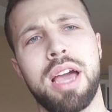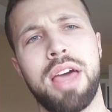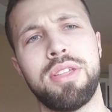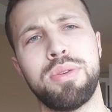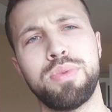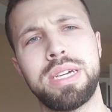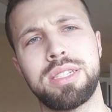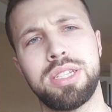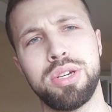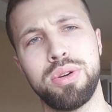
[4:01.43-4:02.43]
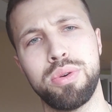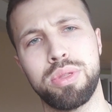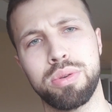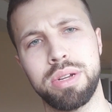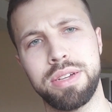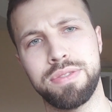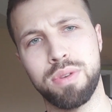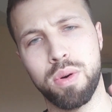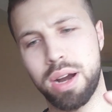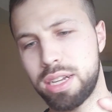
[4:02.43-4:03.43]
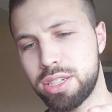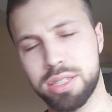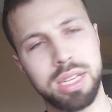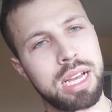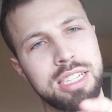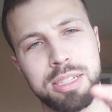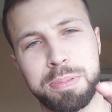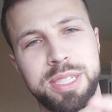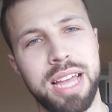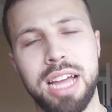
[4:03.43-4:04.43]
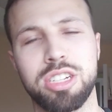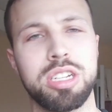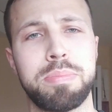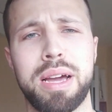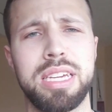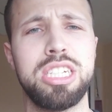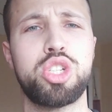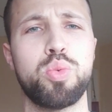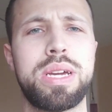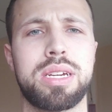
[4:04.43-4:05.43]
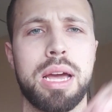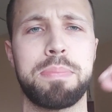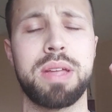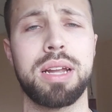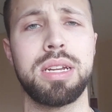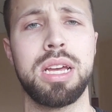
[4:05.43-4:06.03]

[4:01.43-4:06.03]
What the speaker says: And then week 2, 3, 4, and it just substantially by each week kept on